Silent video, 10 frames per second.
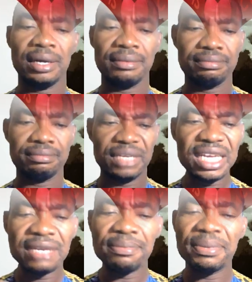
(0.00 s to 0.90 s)

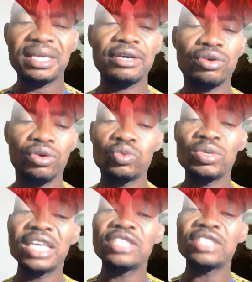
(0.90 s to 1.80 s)
independent clause with a
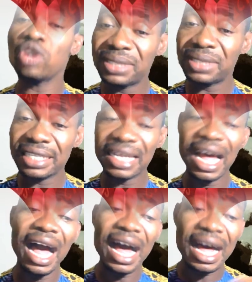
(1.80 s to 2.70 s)
subject
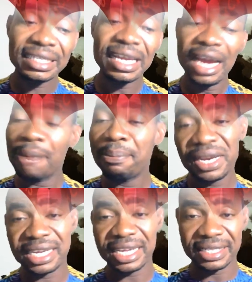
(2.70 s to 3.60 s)
and a predicate.
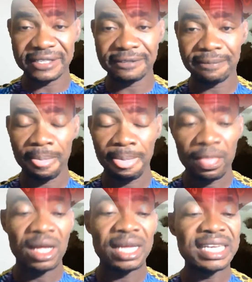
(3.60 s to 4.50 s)
It
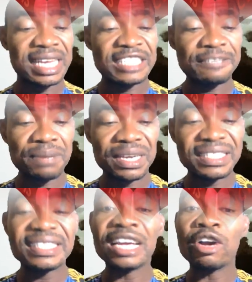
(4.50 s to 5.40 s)
expresses a
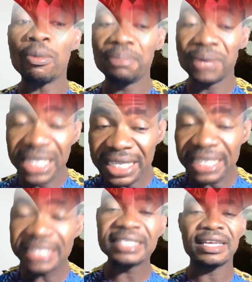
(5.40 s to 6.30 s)
complete
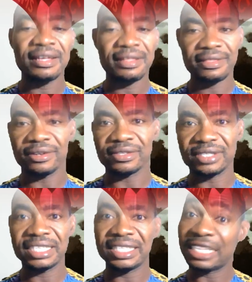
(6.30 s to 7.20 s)
thought. It
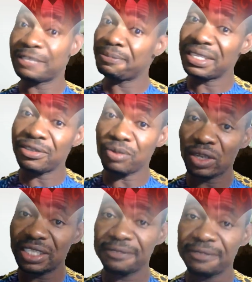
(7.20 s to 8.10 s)
expresses what?
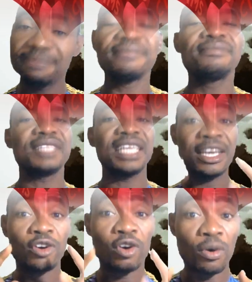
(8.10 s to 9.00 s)
A
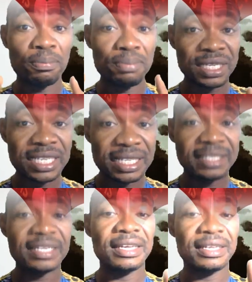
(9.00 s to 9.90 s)
complete
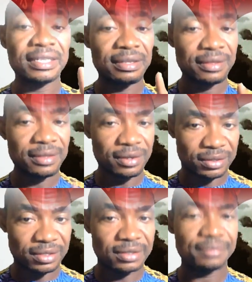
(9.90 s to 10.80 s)
thought.
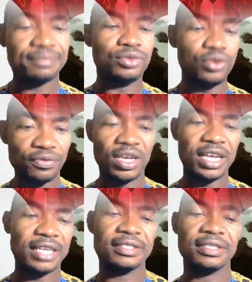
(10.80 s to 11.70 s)
Don't forget.
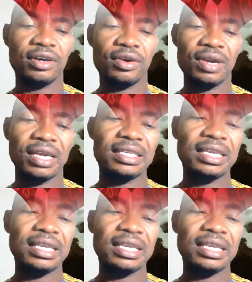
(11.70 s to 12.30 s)
Alright, now,